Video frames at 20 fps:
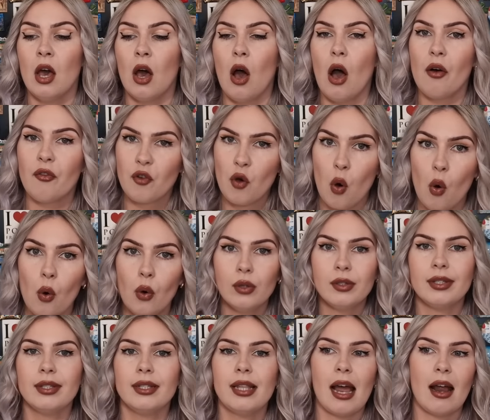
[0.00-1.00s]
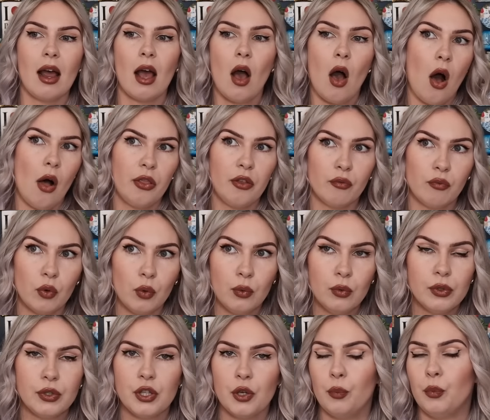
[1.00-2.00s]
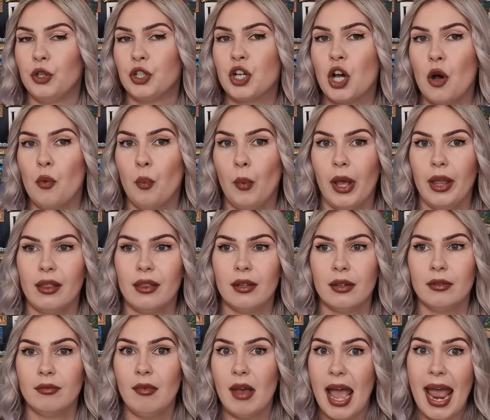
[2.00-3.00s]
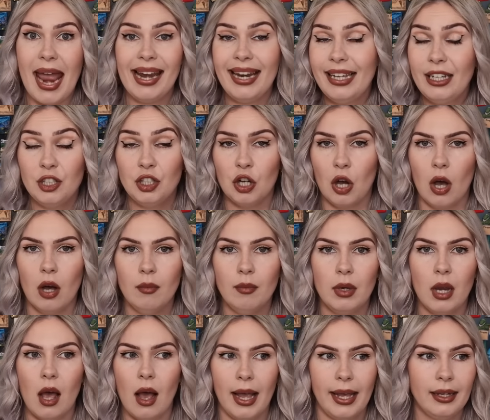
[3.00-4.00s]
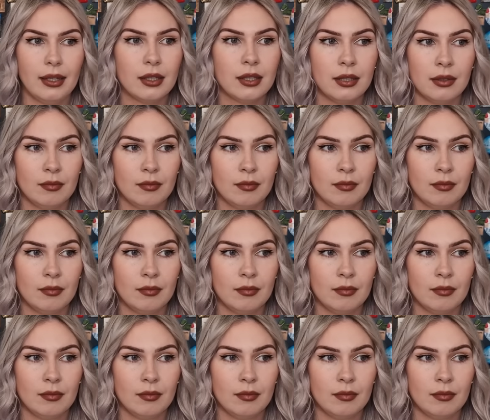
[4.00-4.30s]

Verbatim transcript: of course there are the rules that would come with any job, like